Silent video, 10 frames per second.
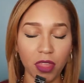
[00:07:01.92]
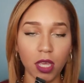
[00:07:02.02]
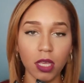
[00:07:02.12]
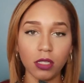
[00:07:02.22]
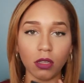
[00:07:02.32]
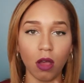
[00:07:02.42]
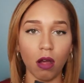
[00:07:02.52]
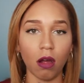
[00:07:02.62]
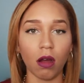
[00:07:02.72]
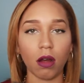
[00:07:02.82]
these
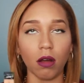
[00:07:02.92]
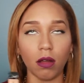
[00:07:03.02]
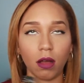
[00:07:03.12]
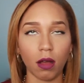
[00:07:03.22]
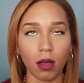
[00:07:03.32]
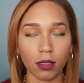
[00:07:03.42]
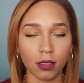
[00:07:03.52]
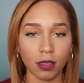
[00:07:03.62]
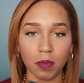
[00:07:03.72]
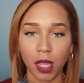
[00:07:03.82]
are awesome.